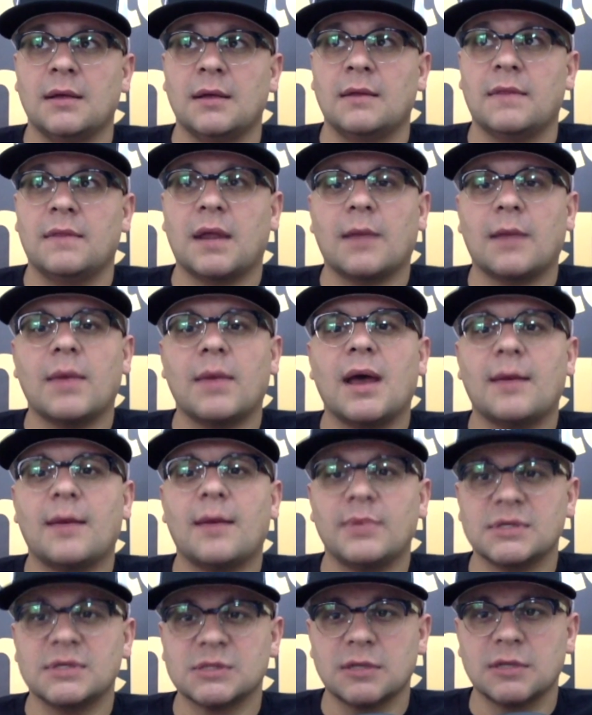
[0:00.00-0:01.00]
that I'm
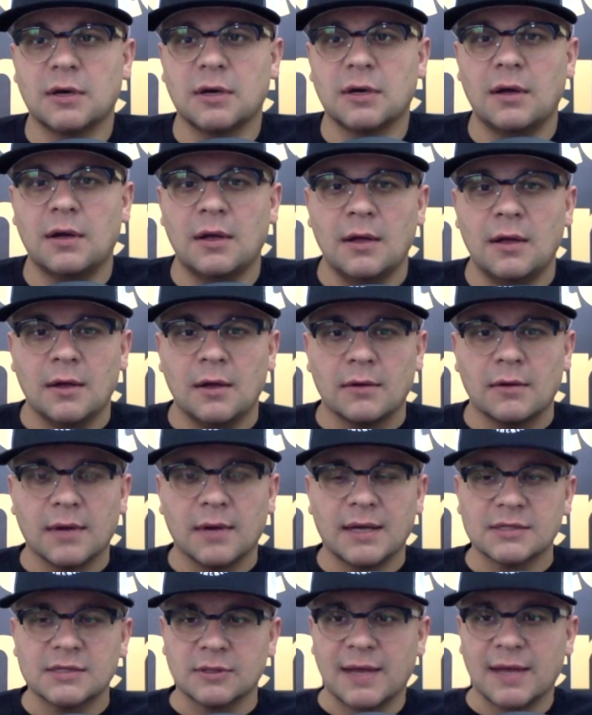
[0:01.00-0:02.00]
happy still
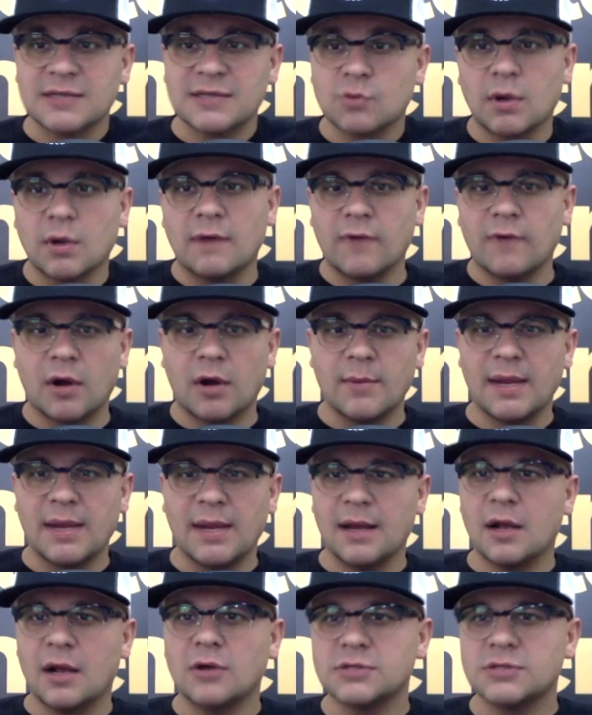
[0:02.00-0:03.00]
right so that's one of our
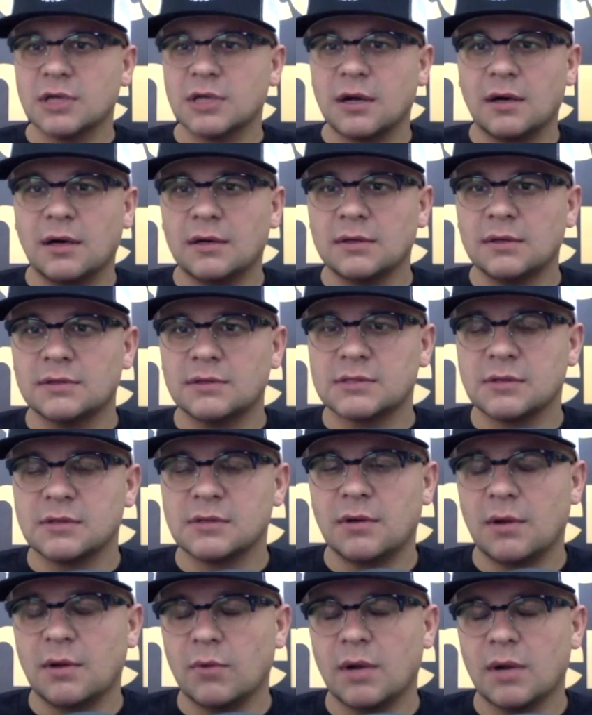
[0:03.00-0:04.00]
main coaching calls
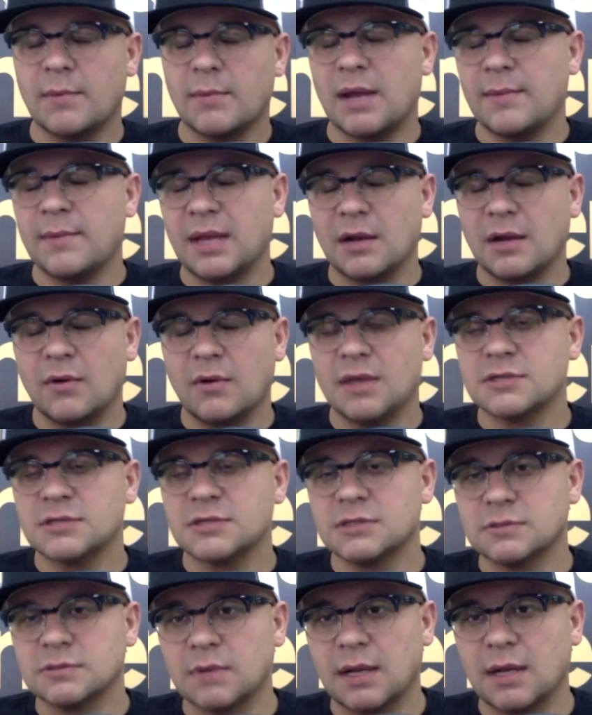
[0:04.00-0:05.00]
uh, one of my main
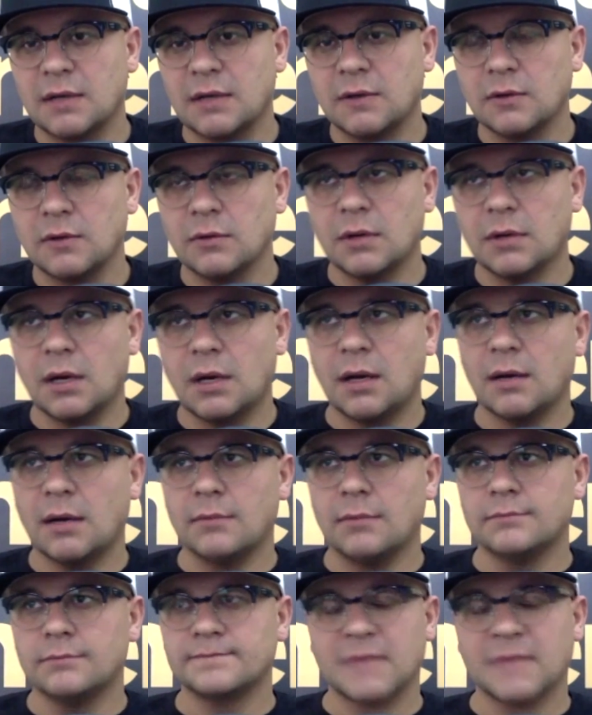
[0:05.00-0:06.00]
questions when i do
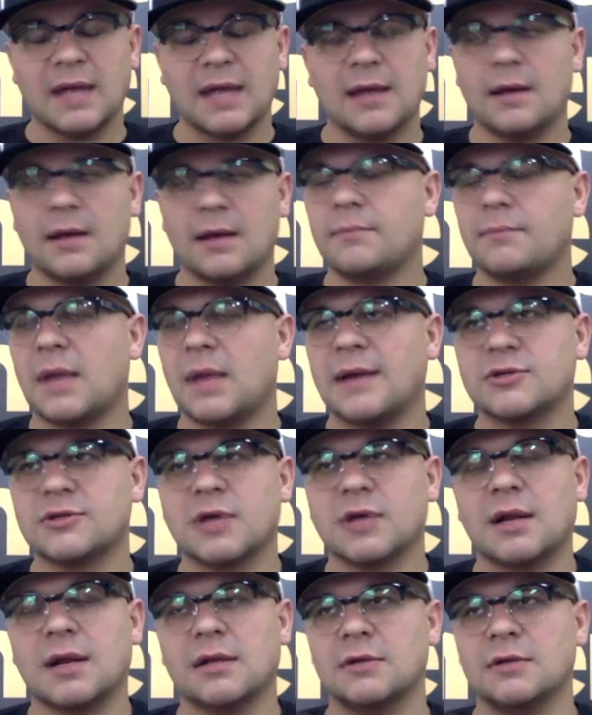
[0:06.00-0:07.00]
um, I, I,
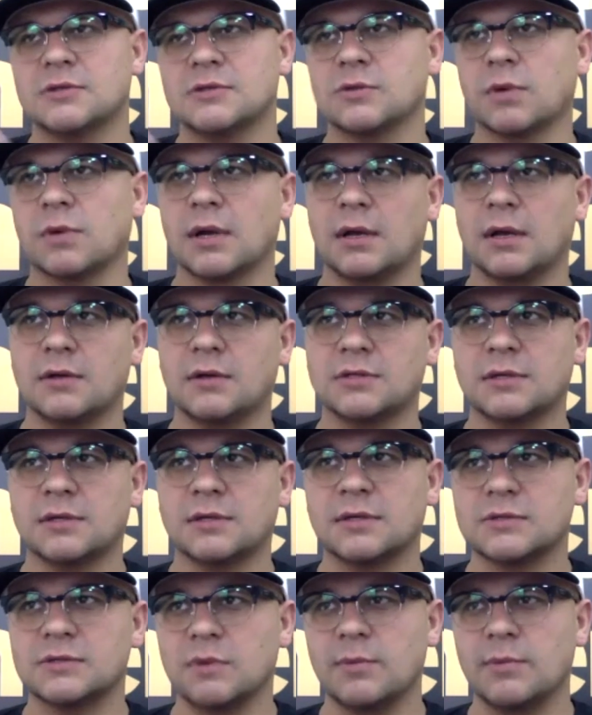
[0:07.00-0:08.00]
try not to use the word coaching
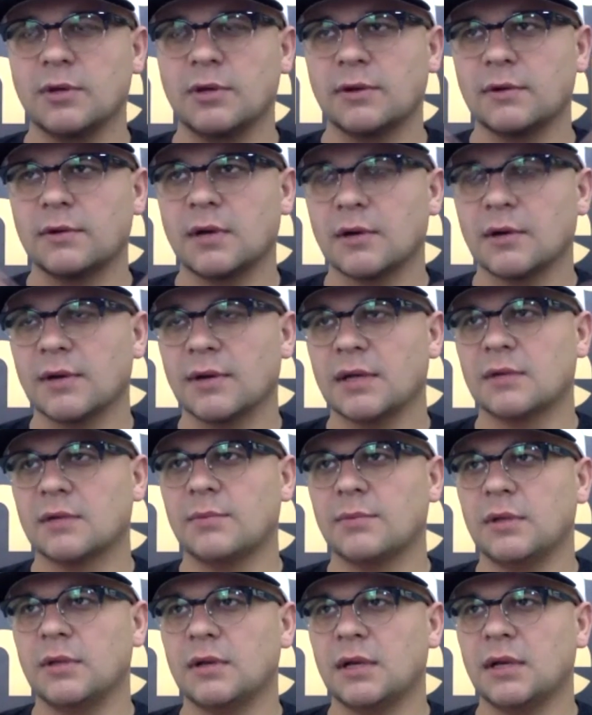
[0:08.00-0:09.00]
because we build a, a, great
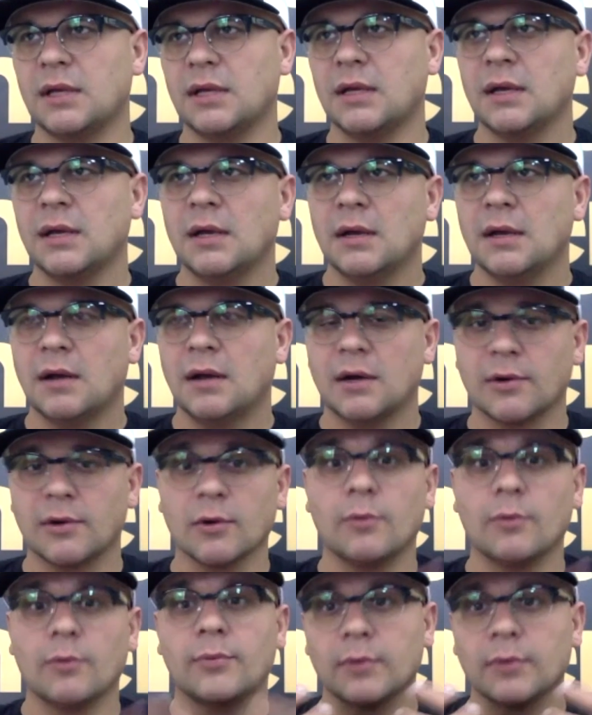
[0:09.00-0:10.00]
community a
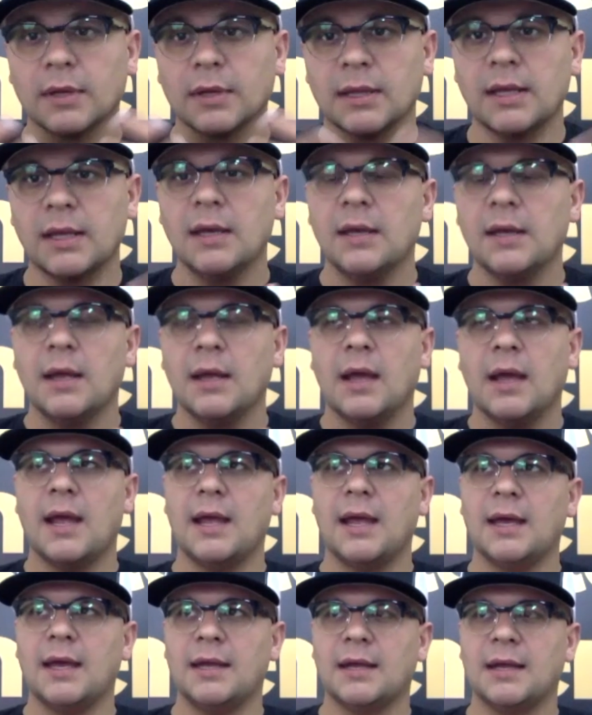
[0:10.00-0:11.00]
group really
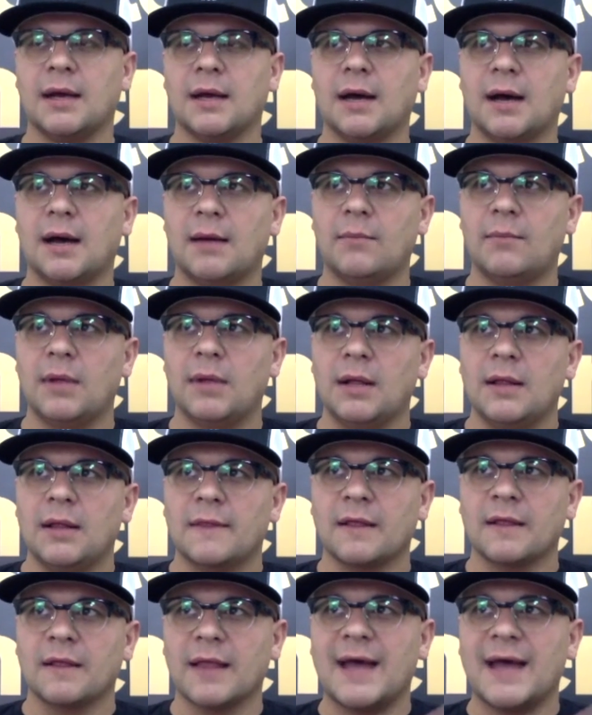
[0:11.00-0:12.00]
and um,
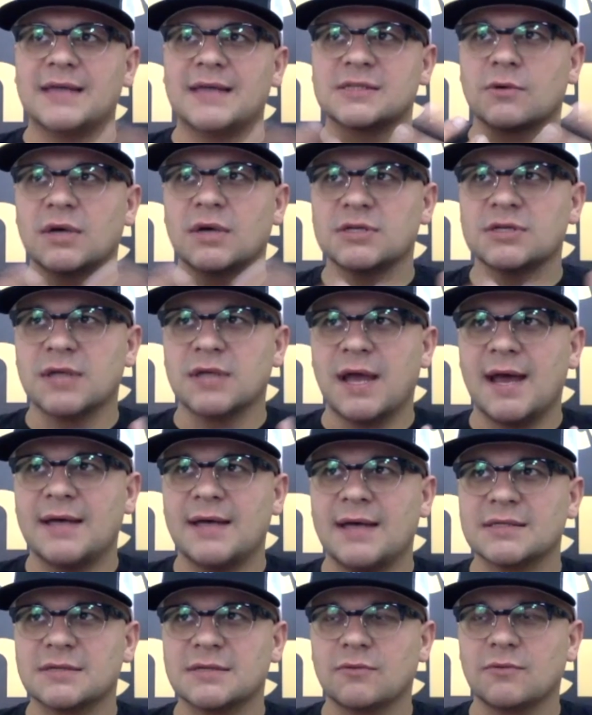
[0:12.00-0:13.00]
the last question i
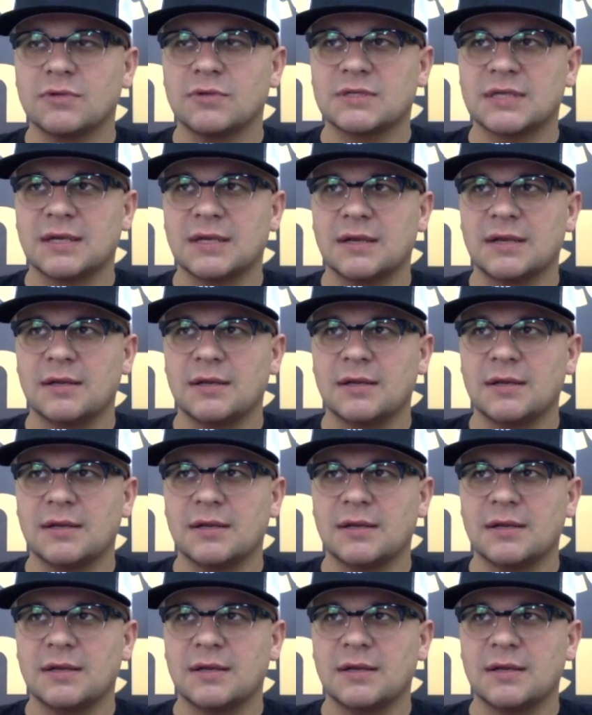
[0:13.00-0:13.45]
ask to